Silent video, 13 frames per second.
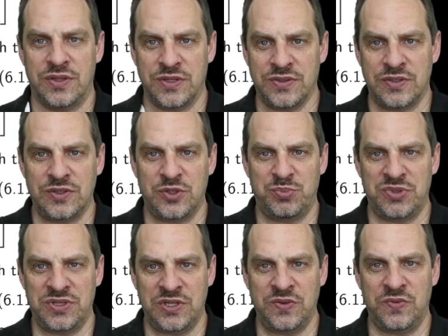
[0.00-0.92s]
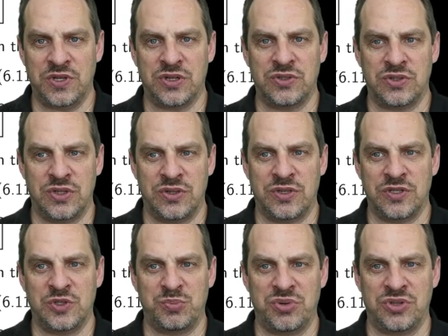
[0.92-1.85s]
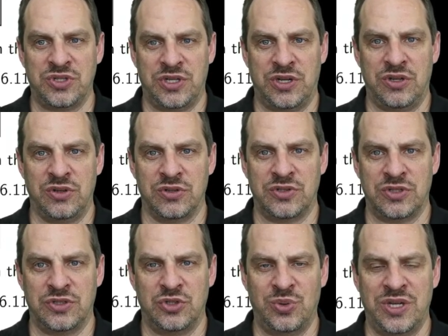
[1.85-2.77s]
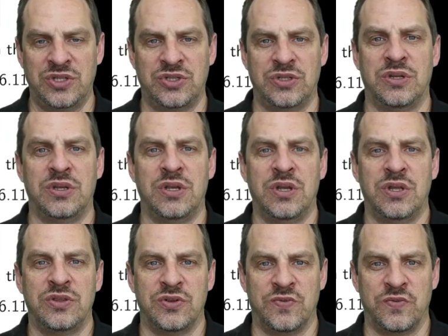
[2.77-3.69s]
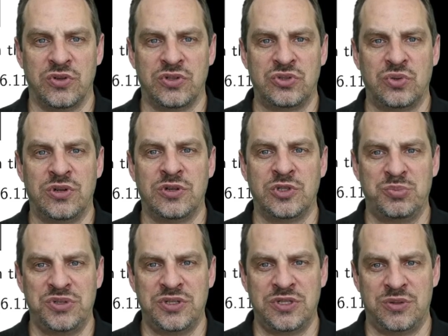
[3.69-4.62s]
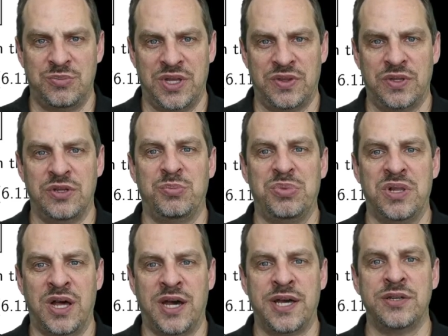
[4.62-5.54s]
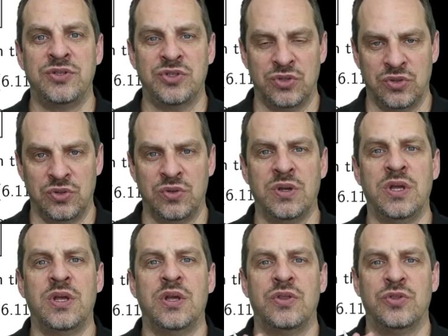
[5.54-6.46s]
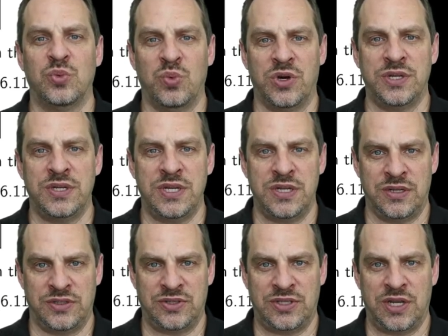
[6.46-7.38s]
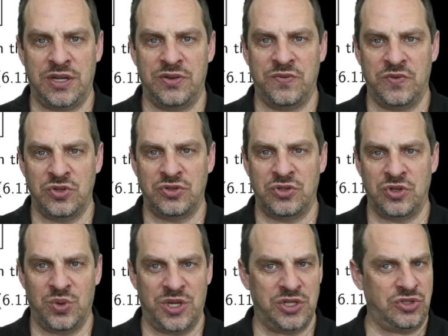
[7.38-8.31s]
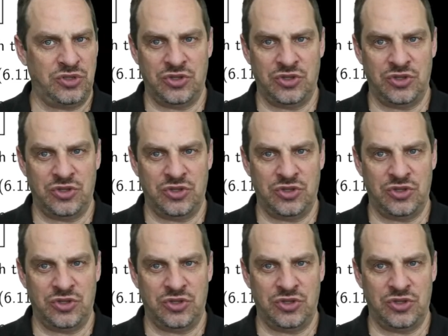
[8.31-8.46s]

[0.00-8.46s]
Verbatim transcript: This is specific to this particular situation the first order explicit method applied to the 1D unsteady diffusion equation.